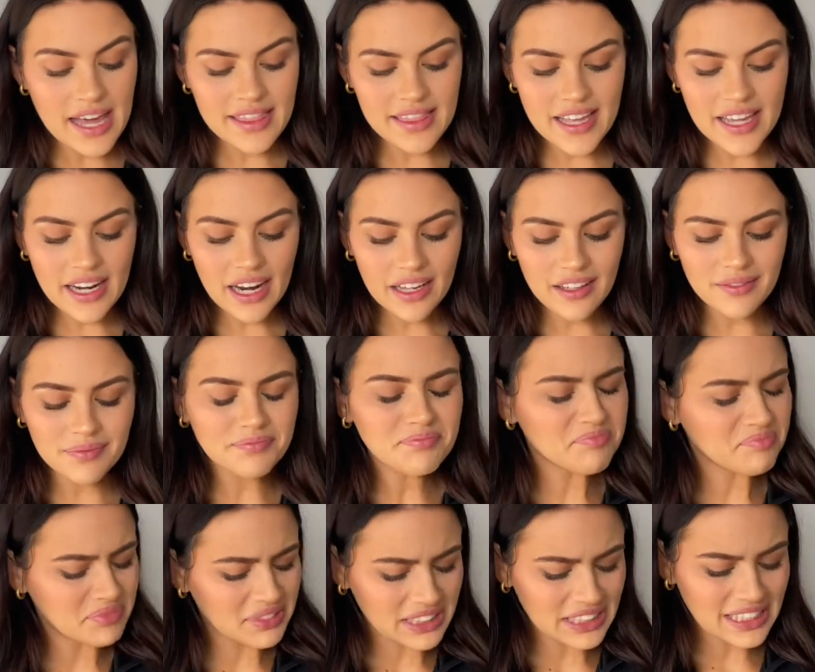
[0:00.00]
And then
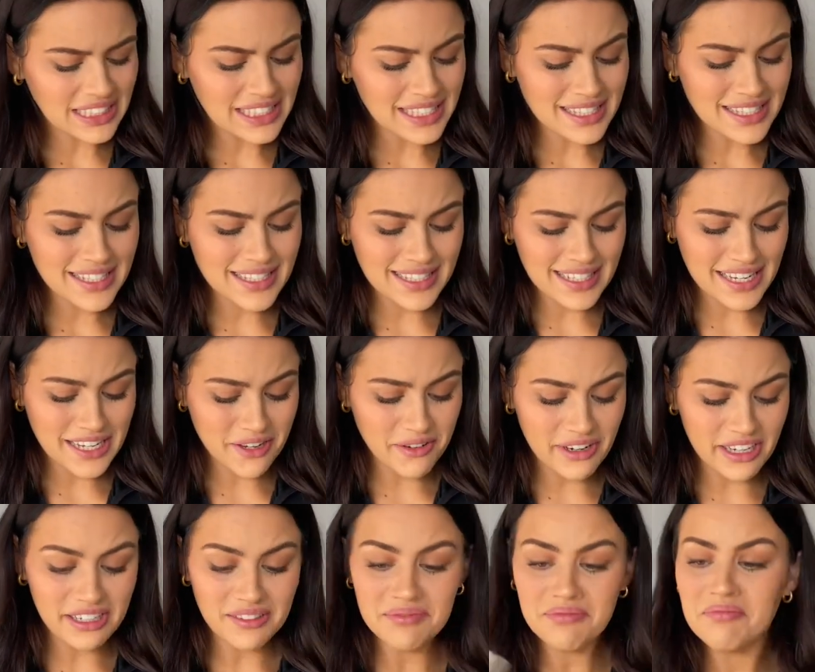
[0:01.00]
this is the secret.